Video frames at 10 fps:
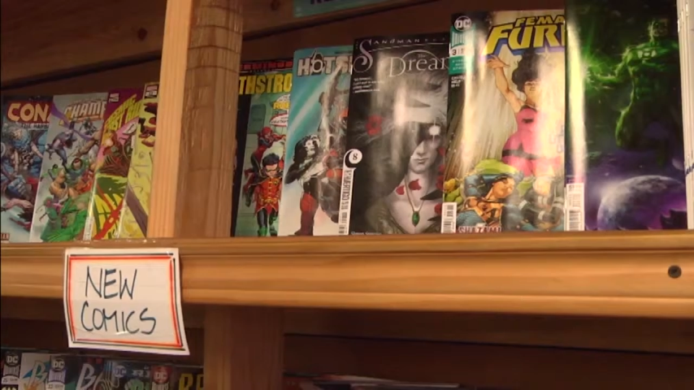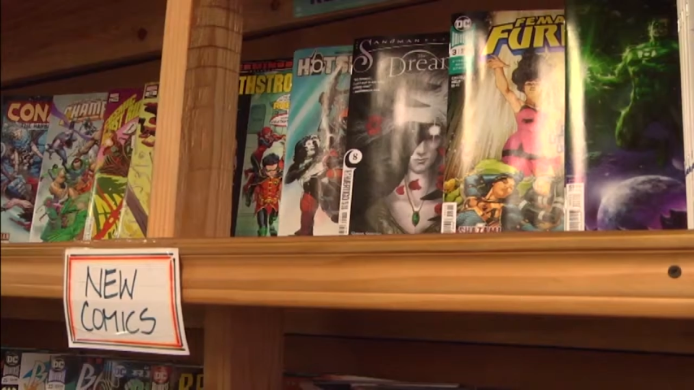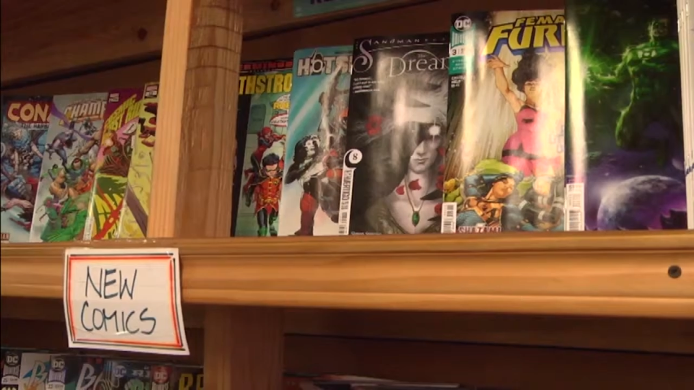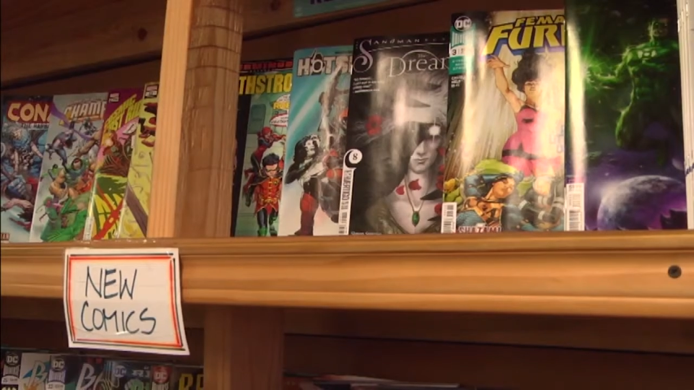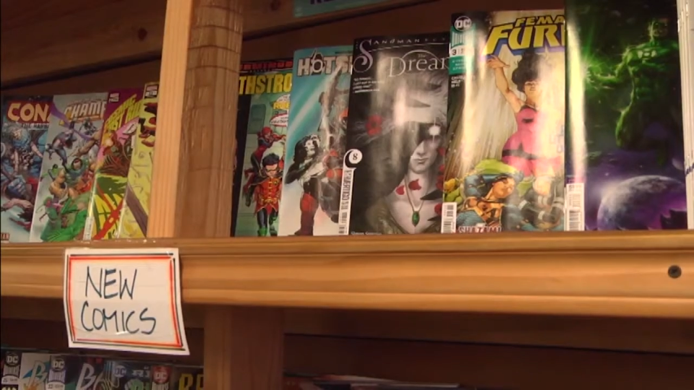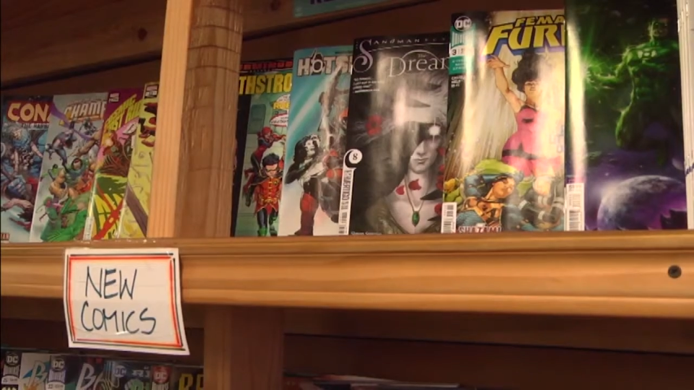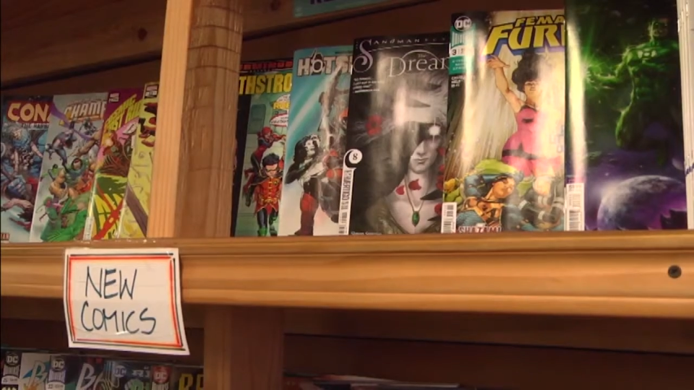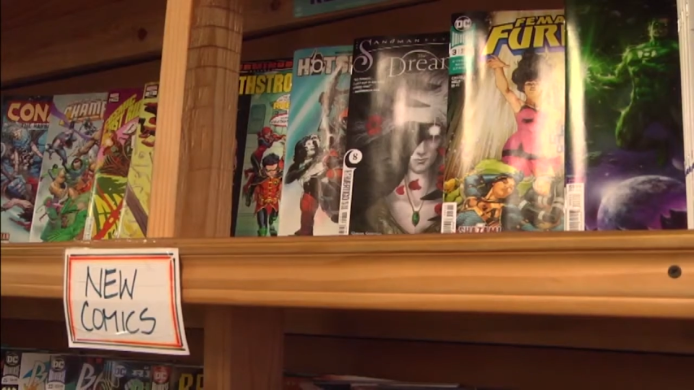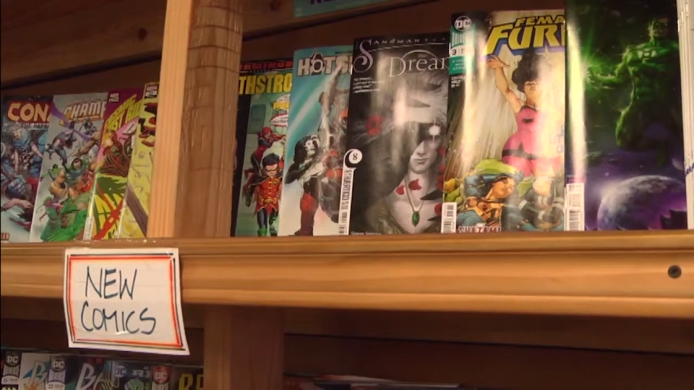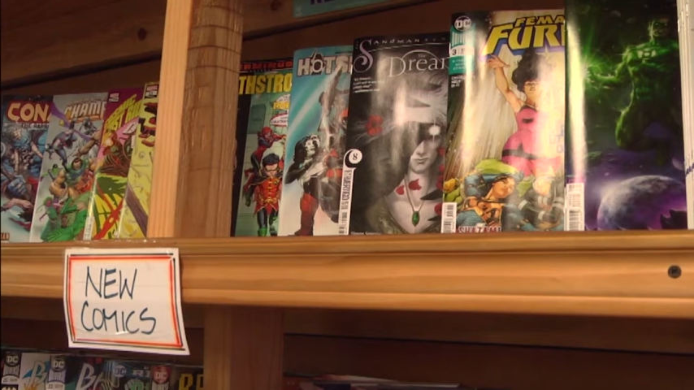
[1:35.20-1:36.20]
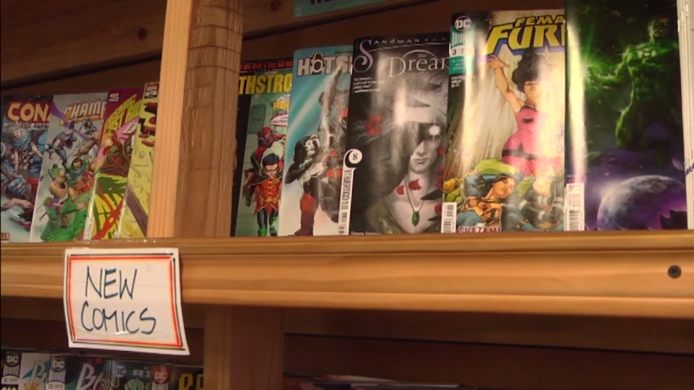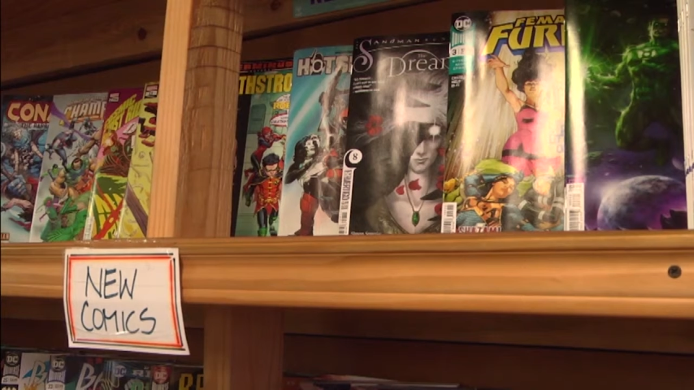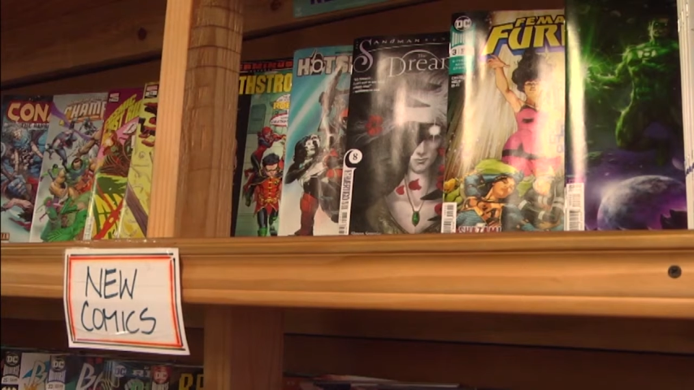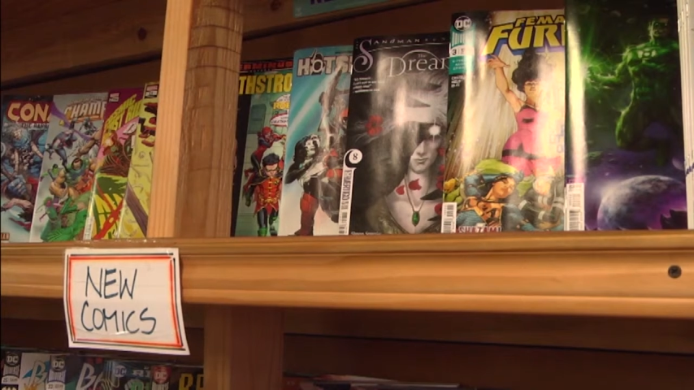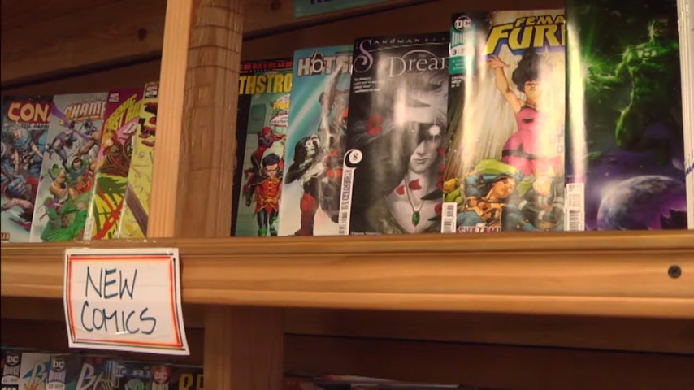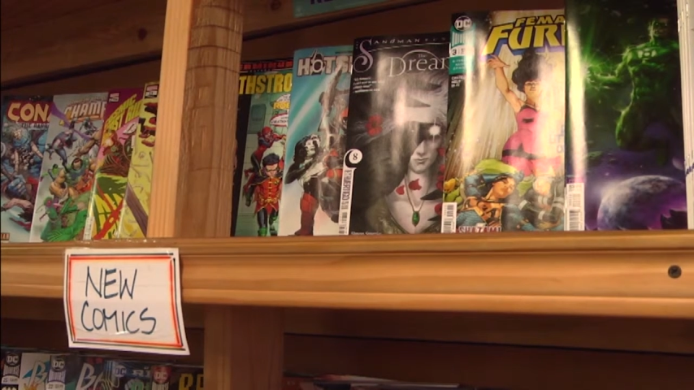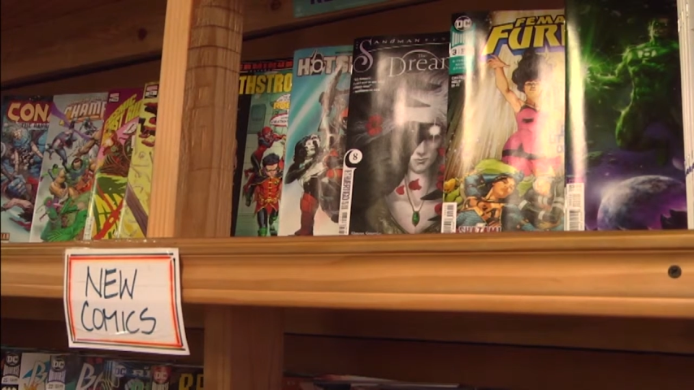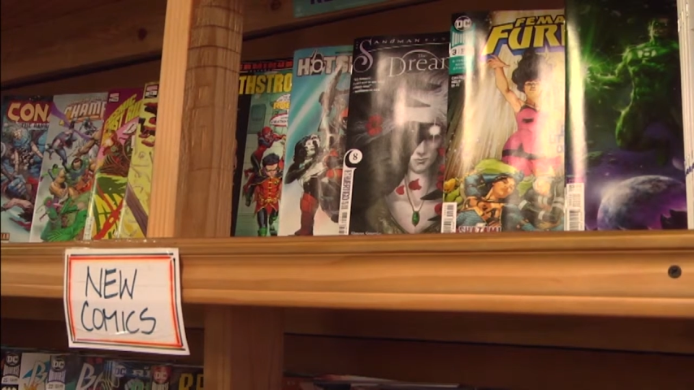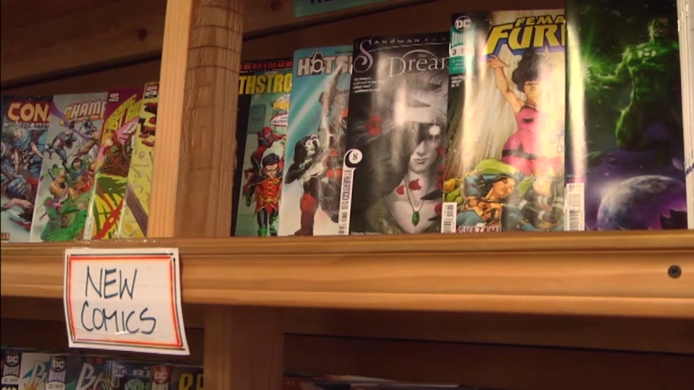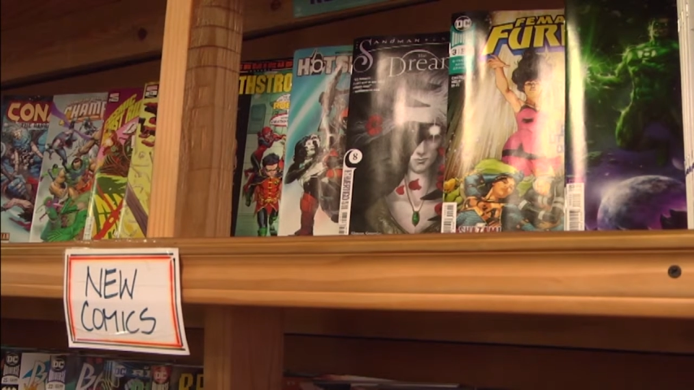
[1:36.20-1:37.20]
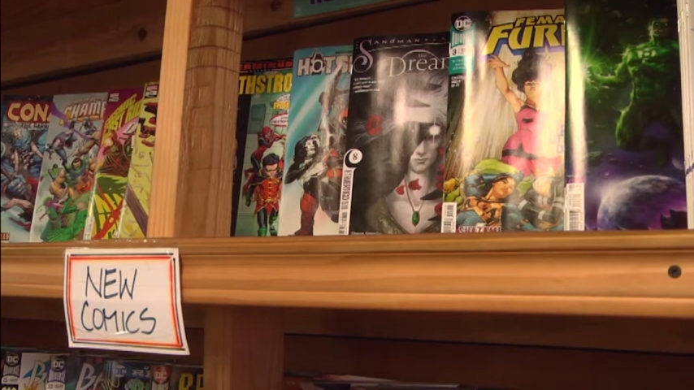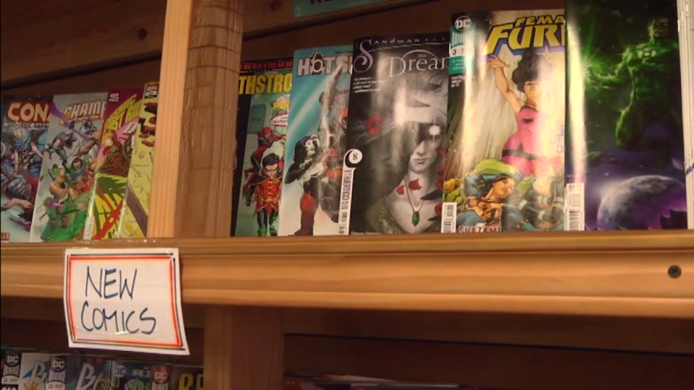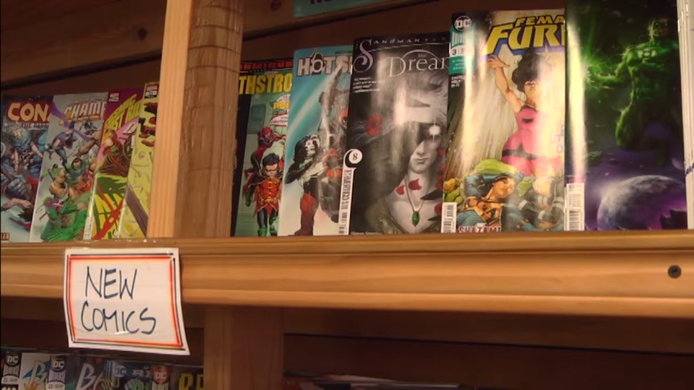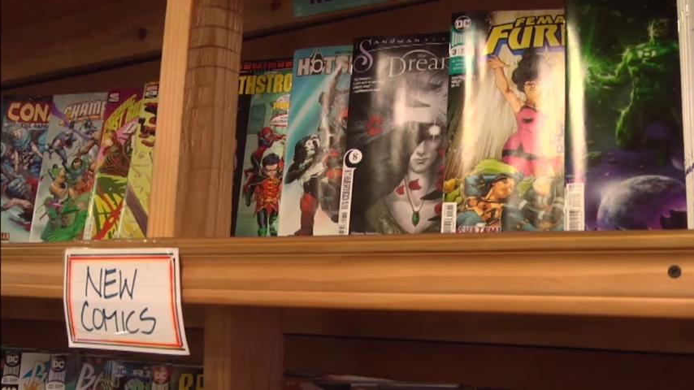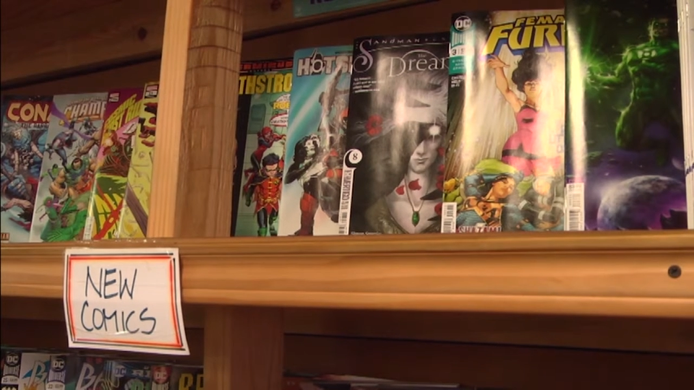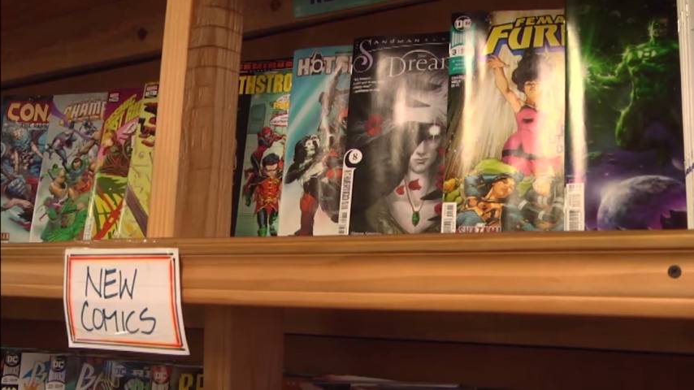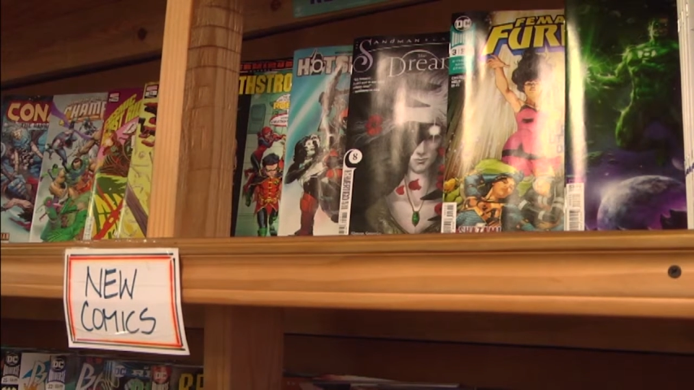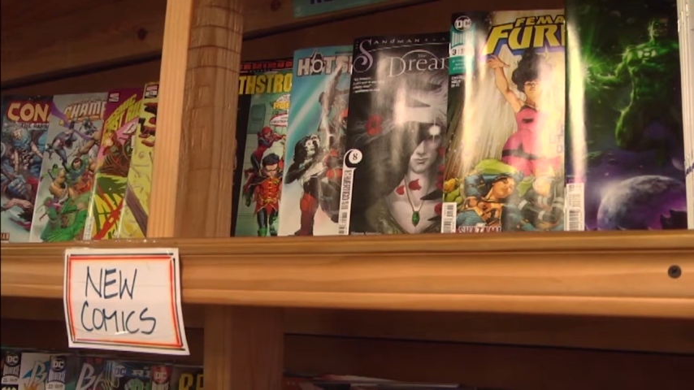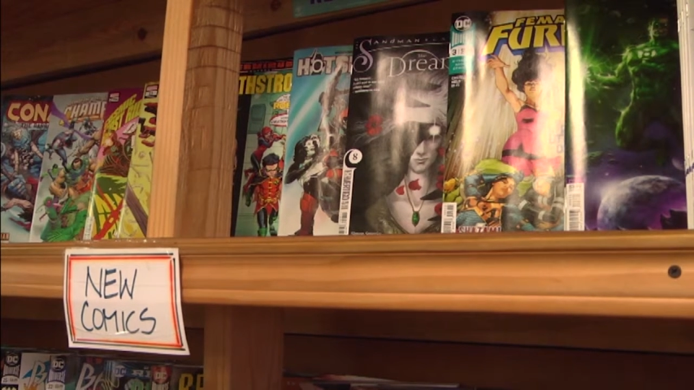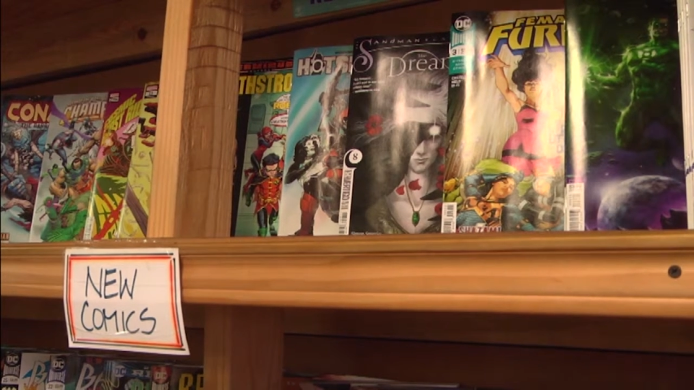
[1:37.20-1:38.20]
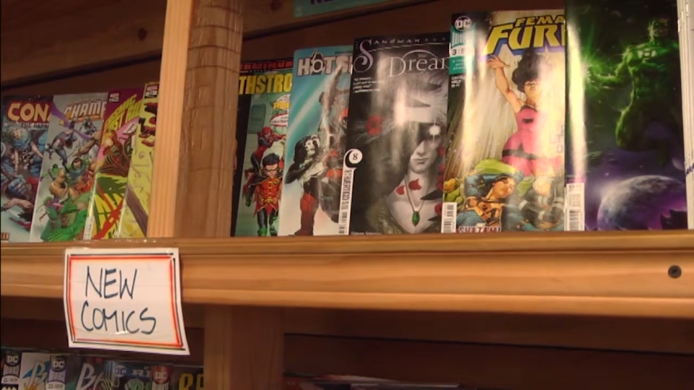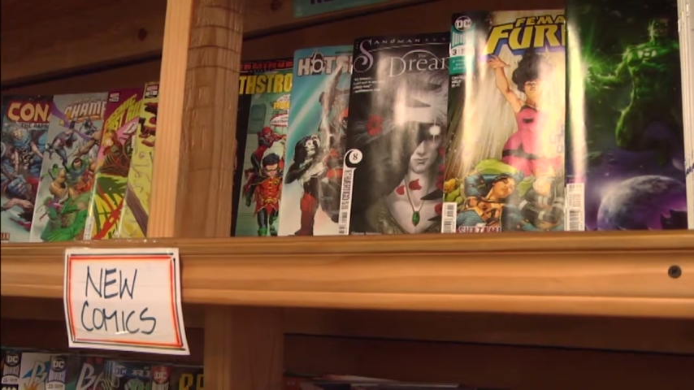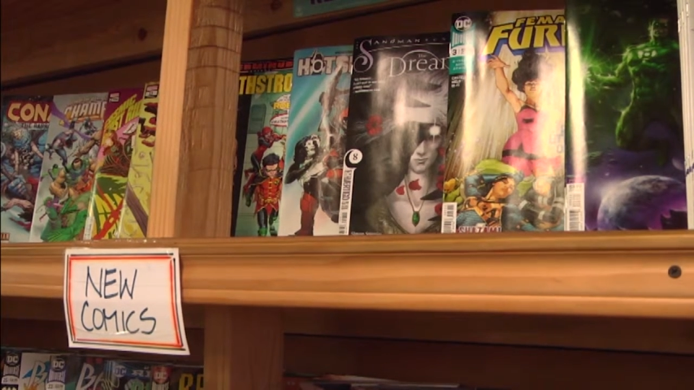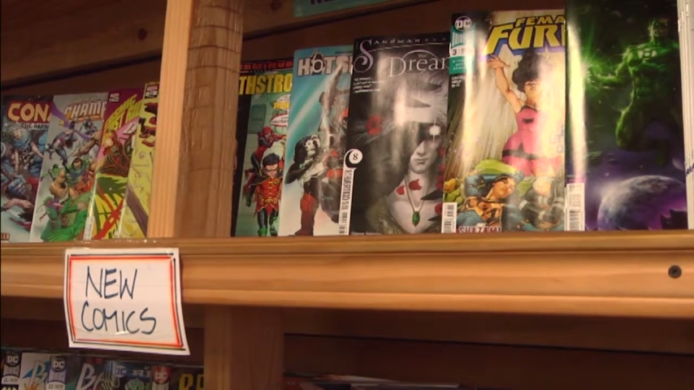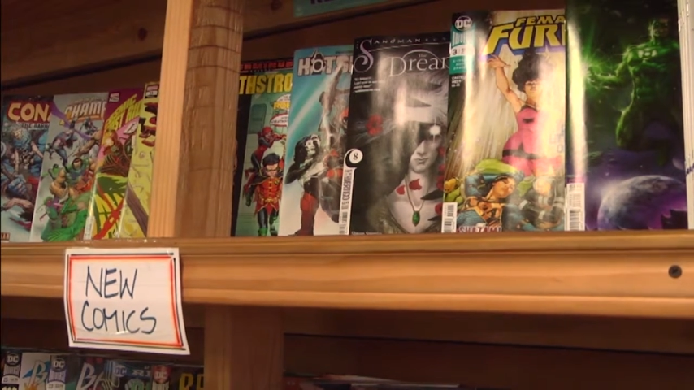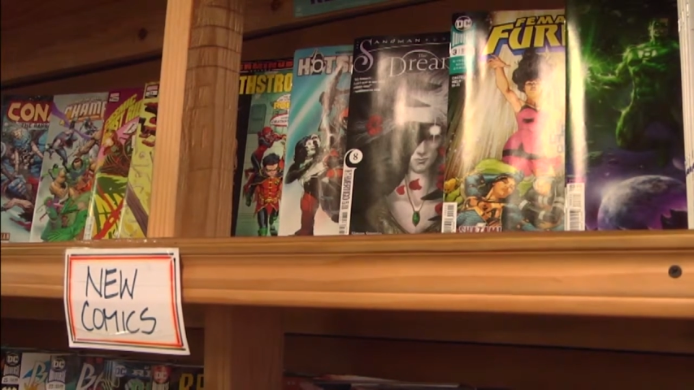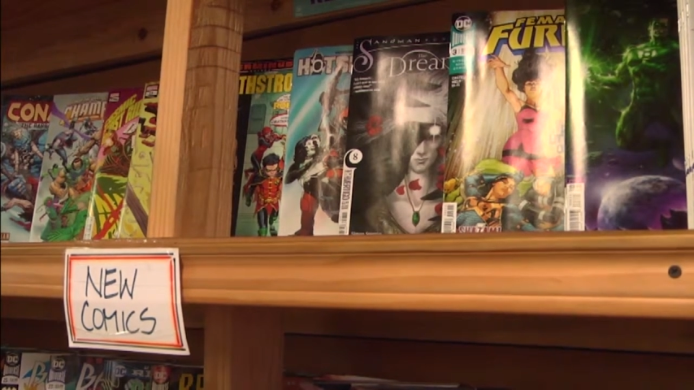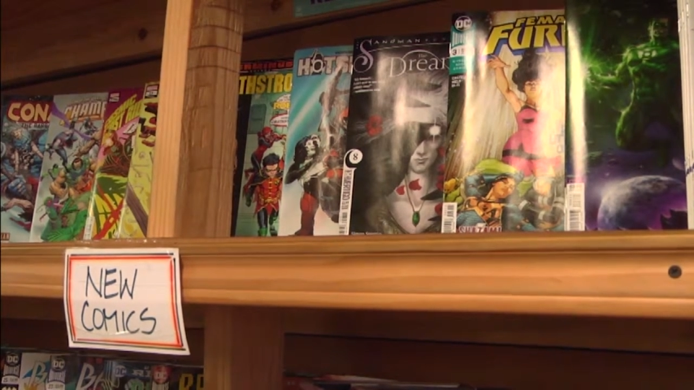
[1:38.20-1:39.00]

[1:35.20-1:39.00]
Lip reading: (no speaker visible)